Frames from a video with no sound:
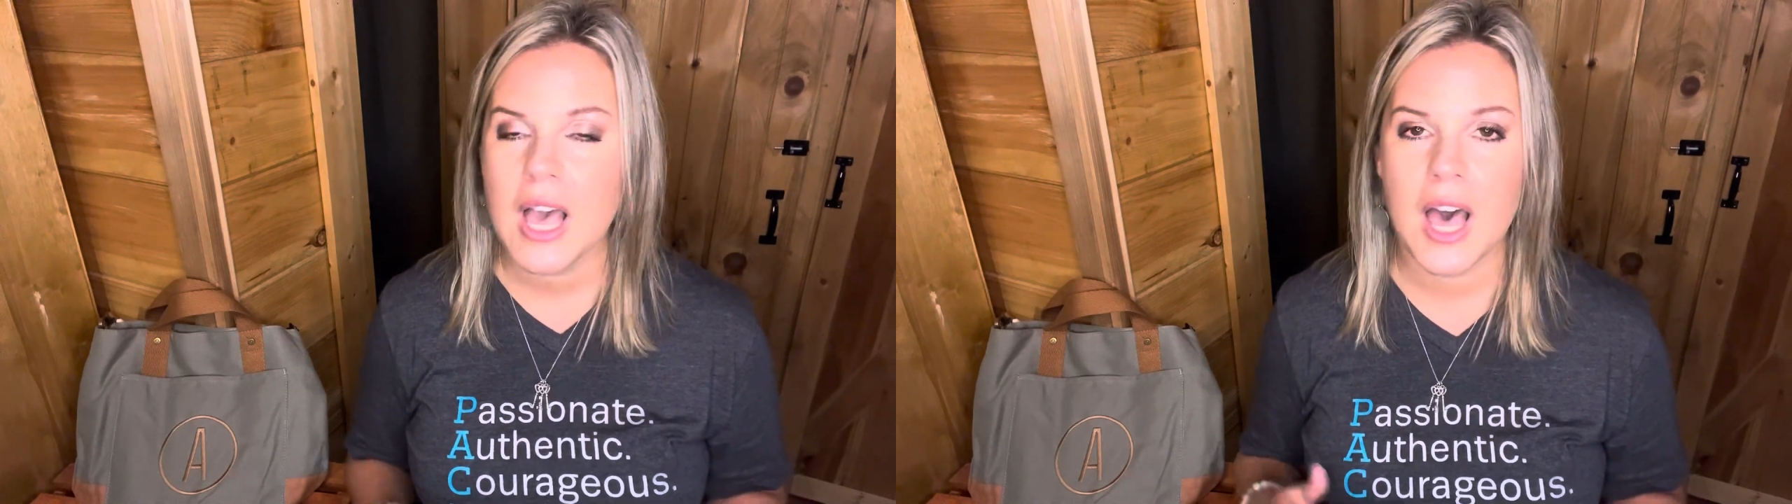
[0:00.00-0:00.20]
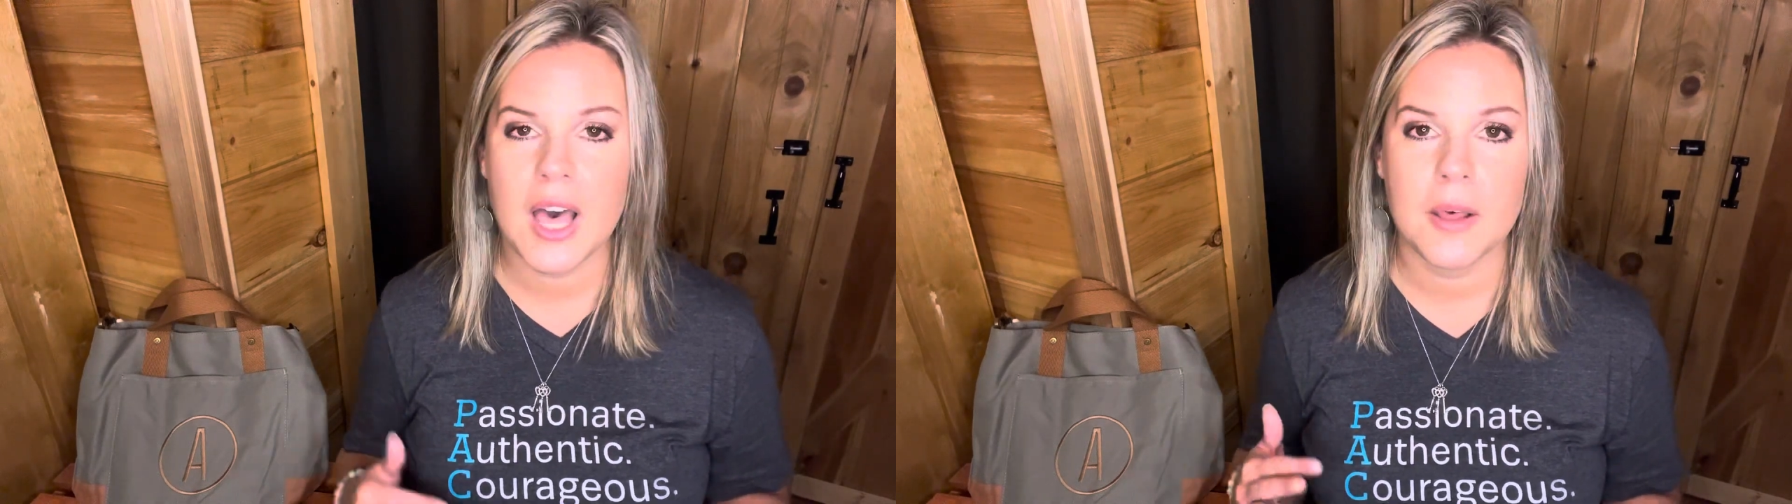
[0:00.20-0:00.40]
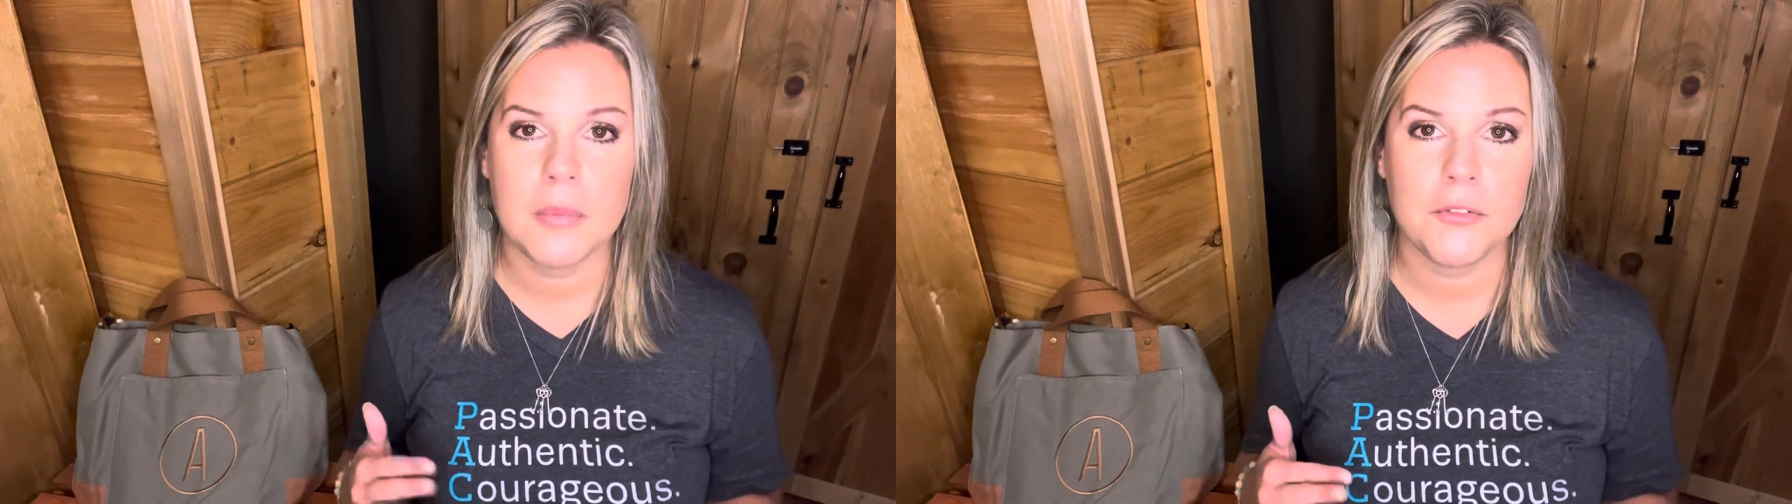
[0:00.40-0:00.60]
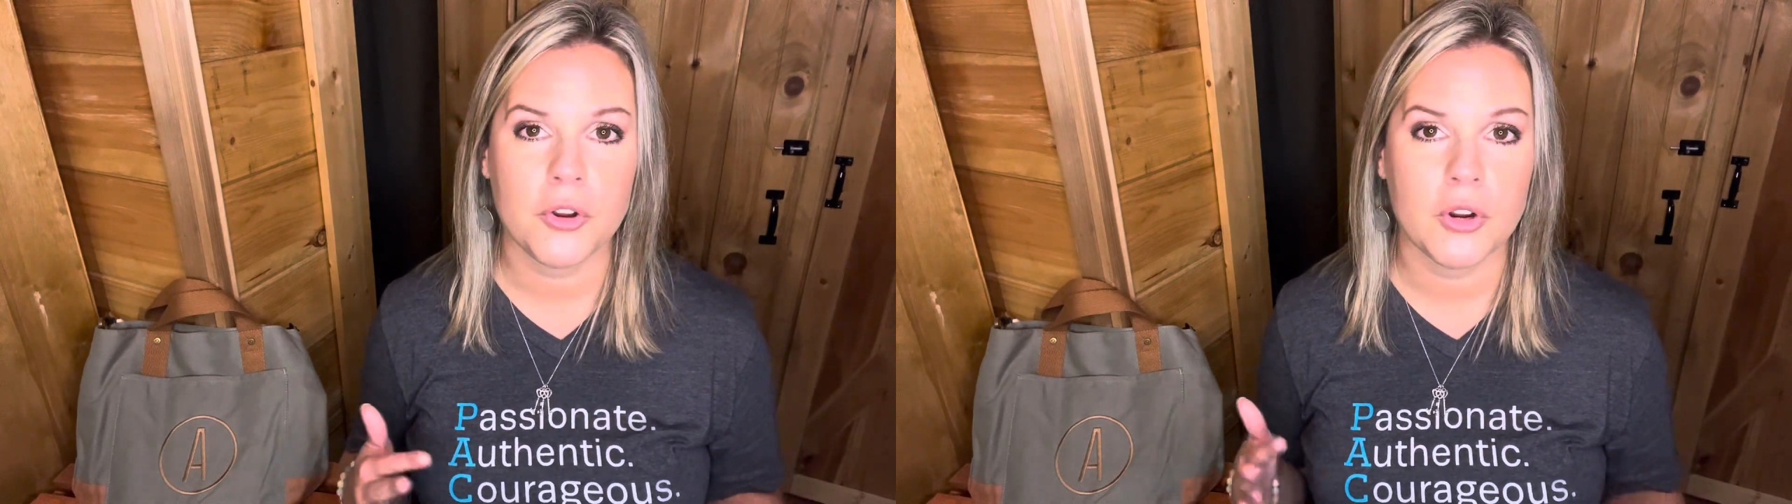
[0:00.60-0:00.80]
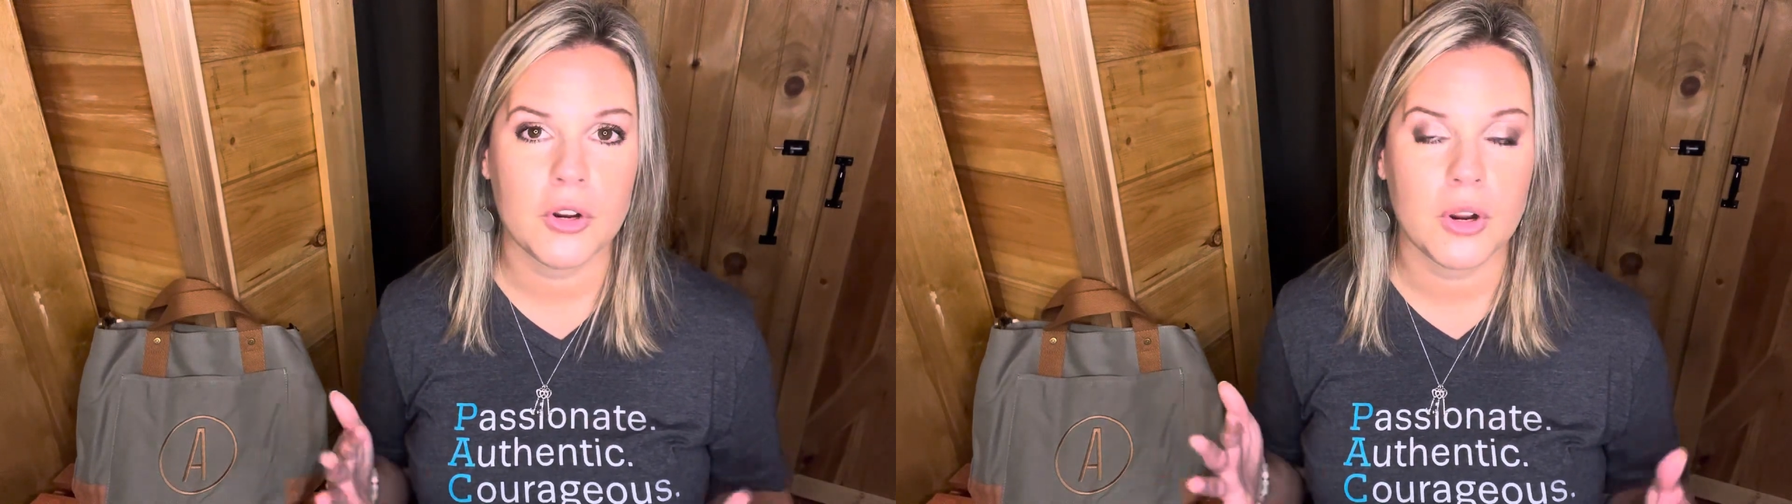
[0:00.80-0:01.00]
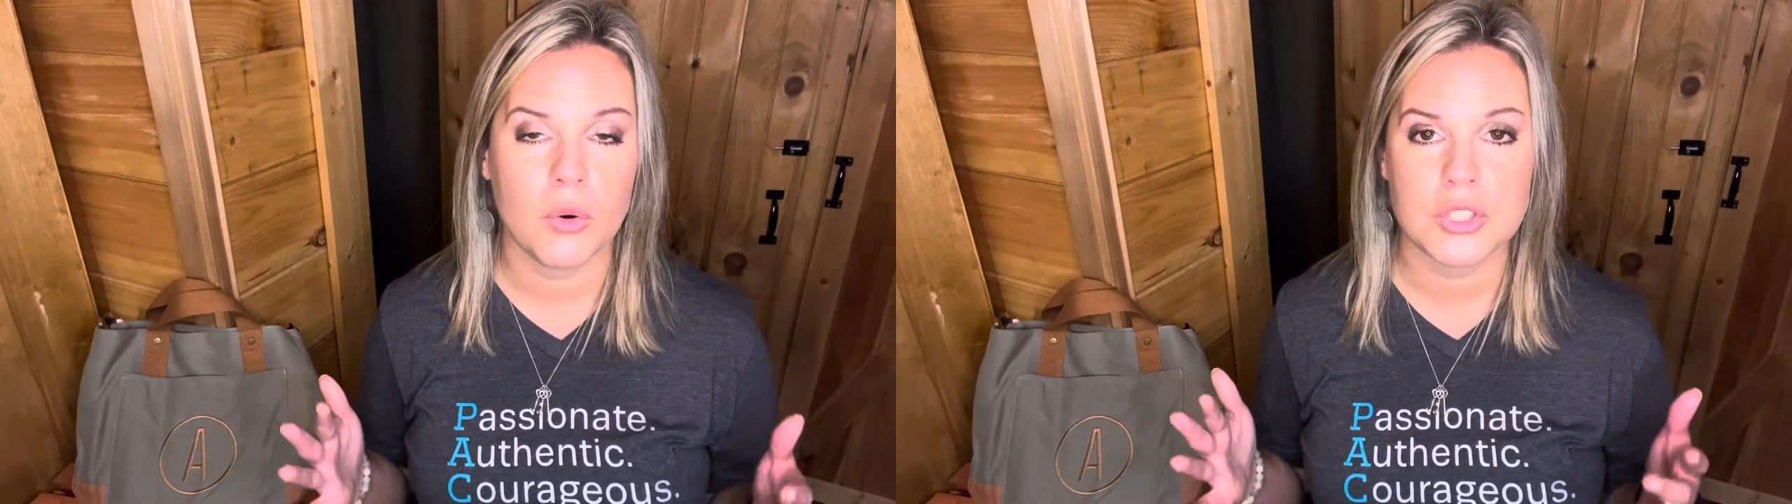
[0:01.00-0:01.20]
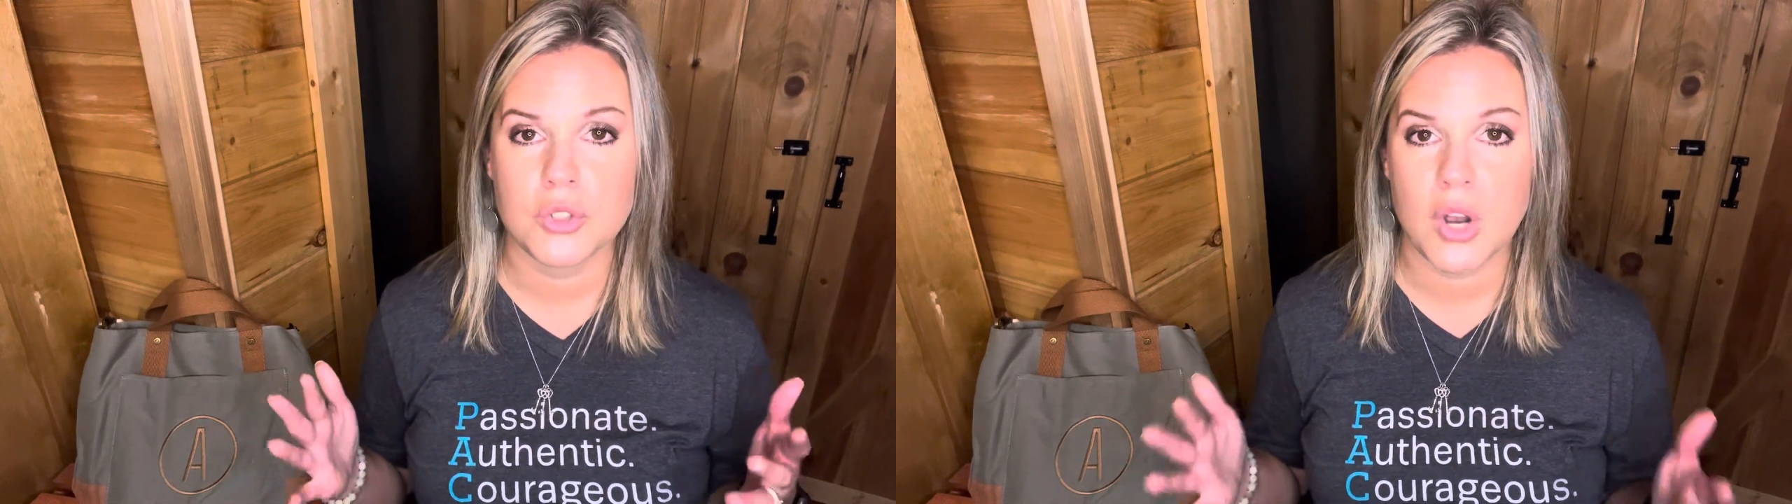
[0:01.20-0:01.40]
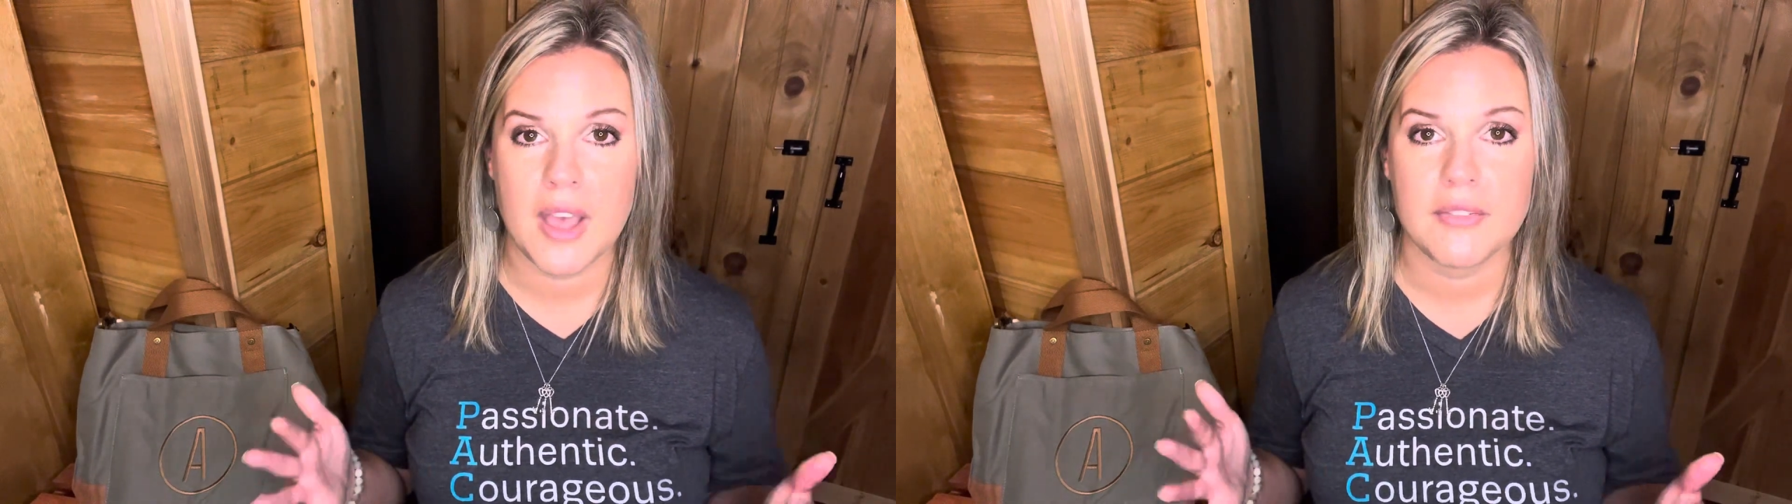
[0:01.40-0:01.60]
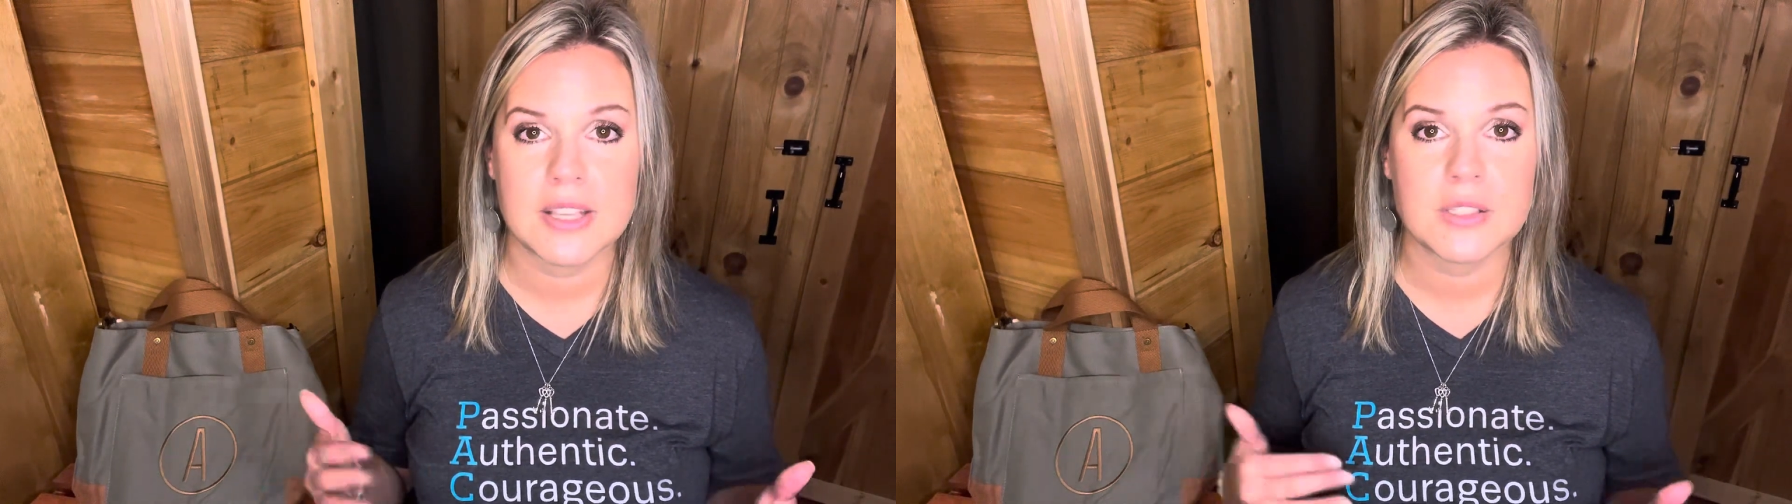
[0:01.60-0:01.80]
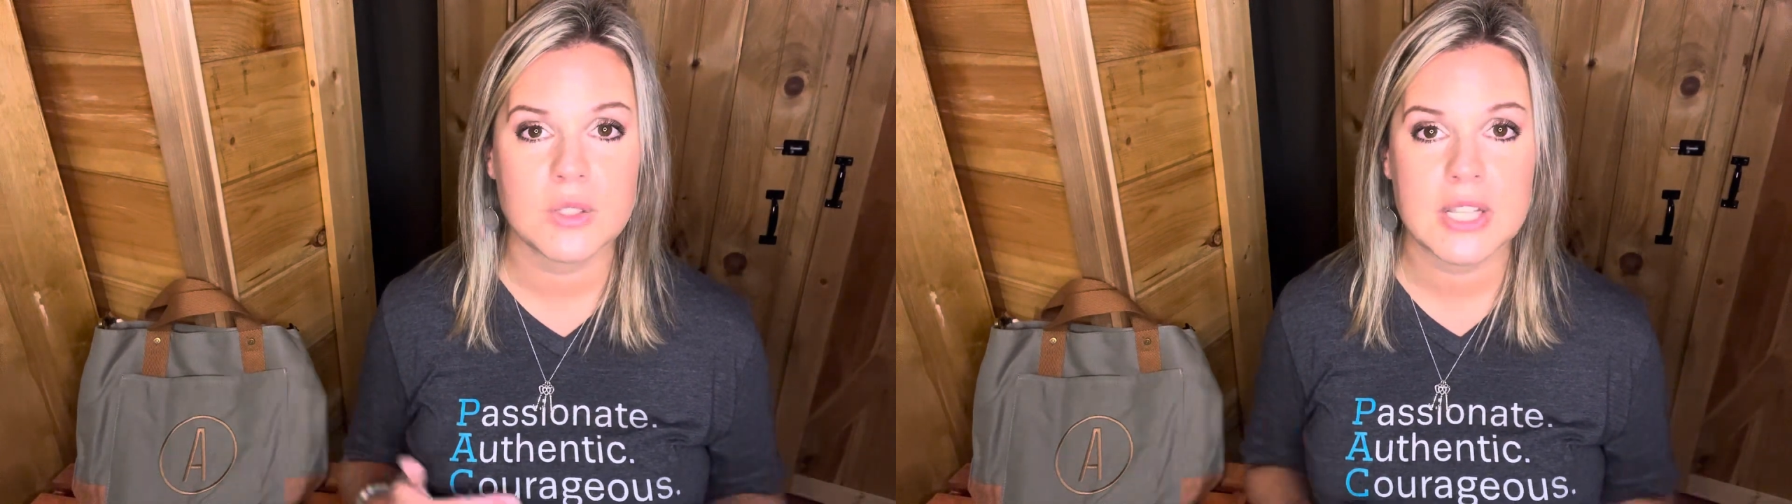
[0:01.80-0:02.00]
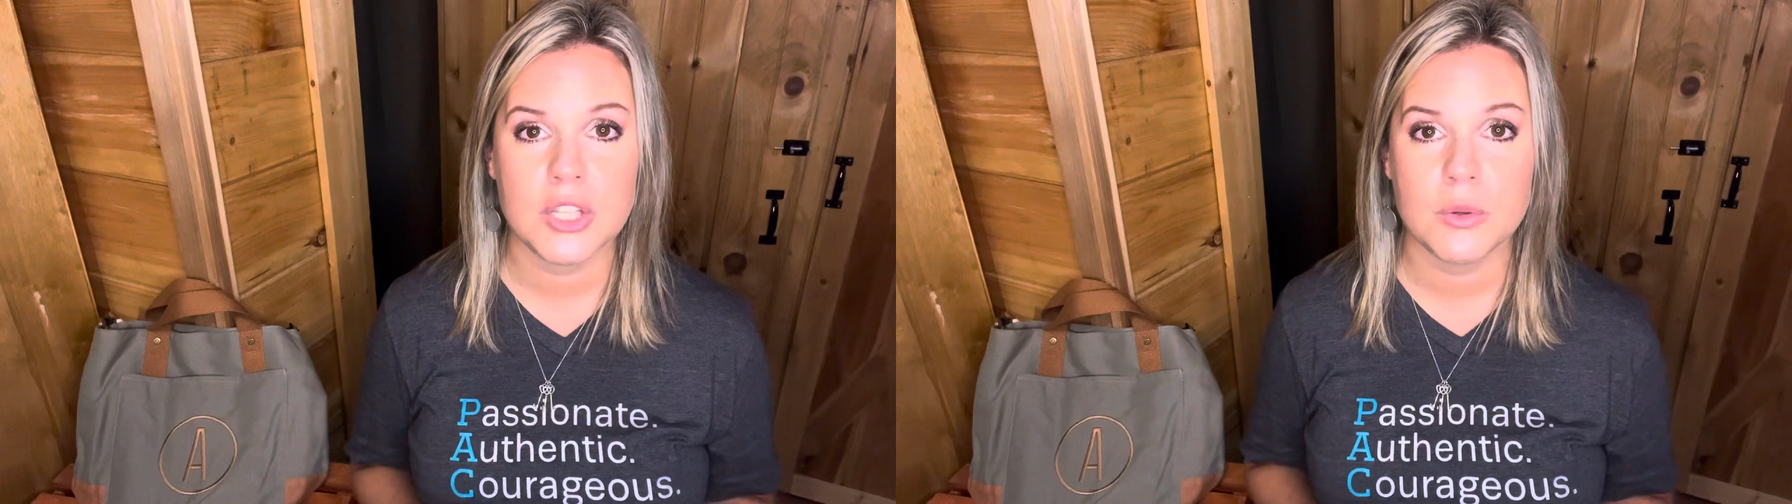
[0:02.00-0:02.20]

Um, if you do not have a consultant,